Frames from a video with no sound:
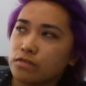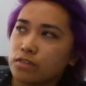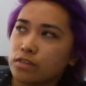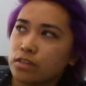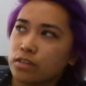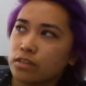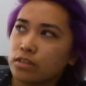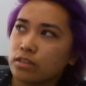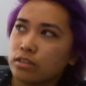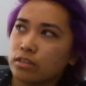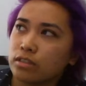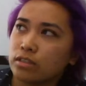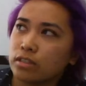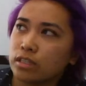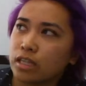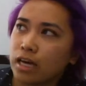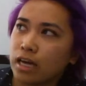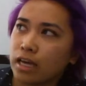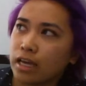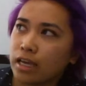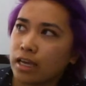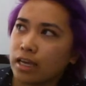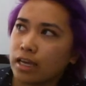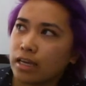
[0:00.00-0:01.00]
feel
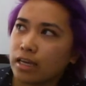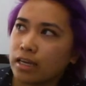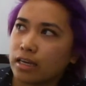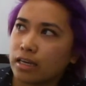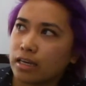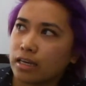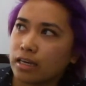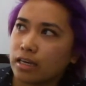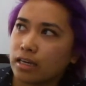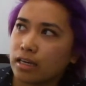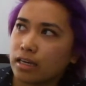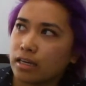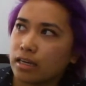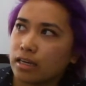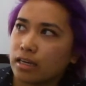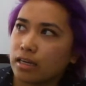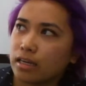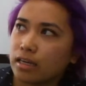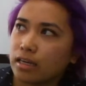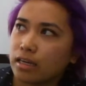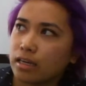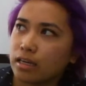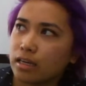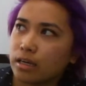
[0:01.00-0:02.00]
like
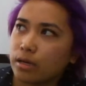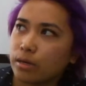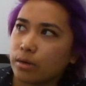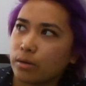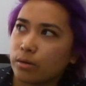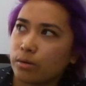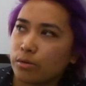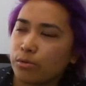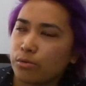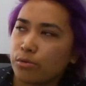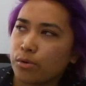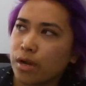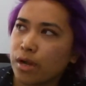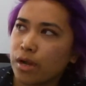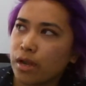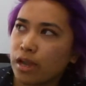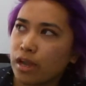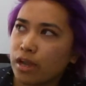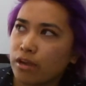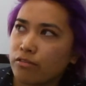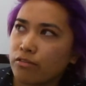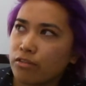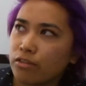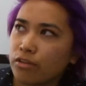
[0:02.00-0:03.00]

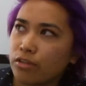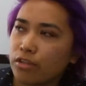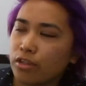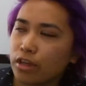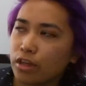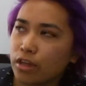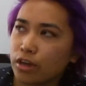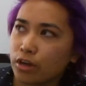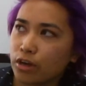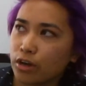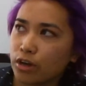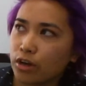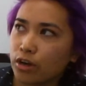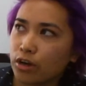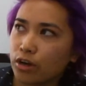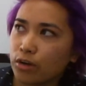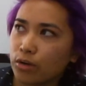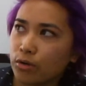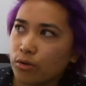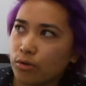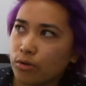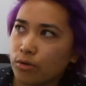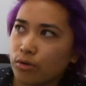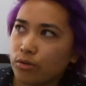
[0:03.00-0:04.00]
wherever they
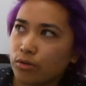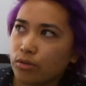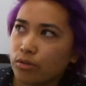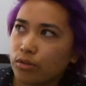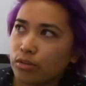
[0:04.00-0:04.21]
go,